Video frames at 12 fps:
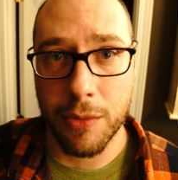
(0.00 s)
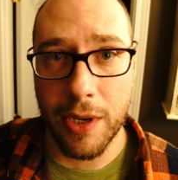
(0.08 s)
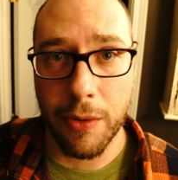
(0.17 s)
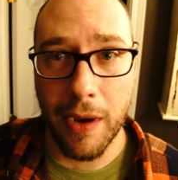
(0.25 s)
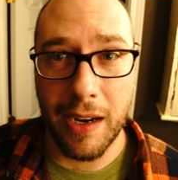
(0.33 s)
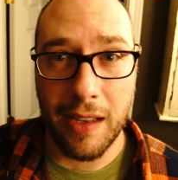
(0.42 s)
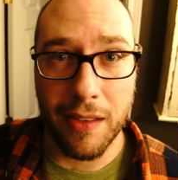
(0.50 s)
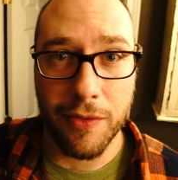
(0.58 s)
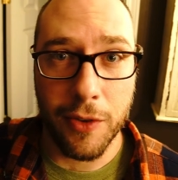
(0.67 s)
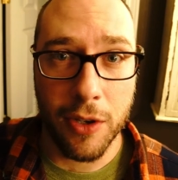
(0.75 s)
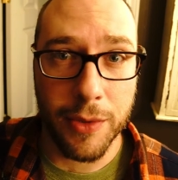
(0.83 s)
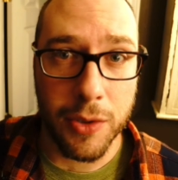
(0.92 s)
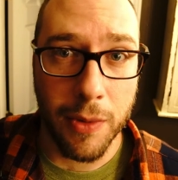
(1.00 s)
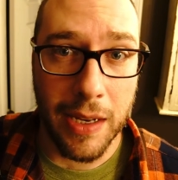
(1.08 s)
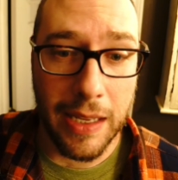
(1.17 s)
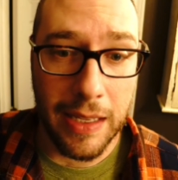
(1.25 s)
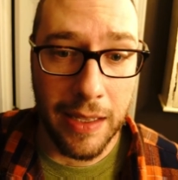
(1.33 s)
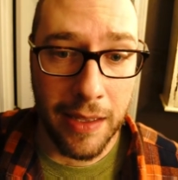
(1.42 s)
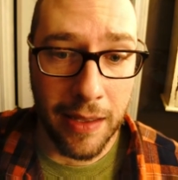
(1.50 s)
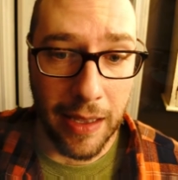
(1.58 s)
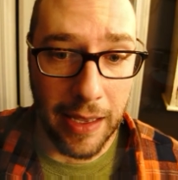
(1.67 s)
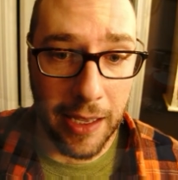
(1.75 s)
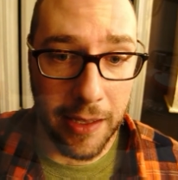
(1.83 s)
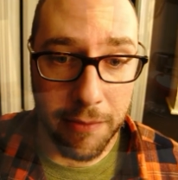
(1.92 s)
should be ready, the film is ready,
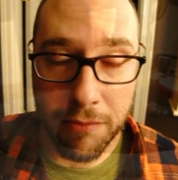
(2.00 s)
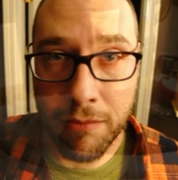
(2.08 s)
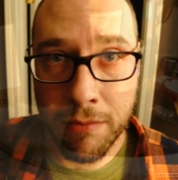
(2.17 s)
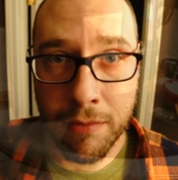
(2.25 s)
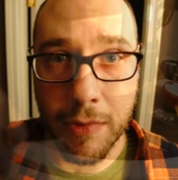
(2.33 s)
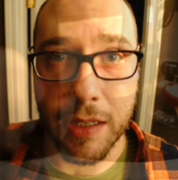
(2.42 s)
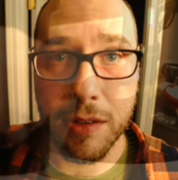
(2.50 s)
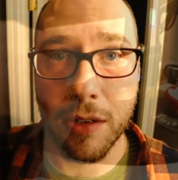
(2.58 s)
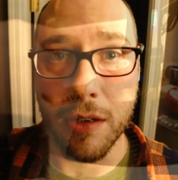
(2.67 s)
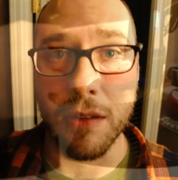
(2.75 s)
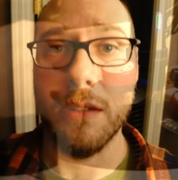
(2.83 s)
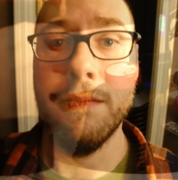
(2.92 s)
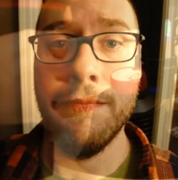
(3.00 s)
and let's cook.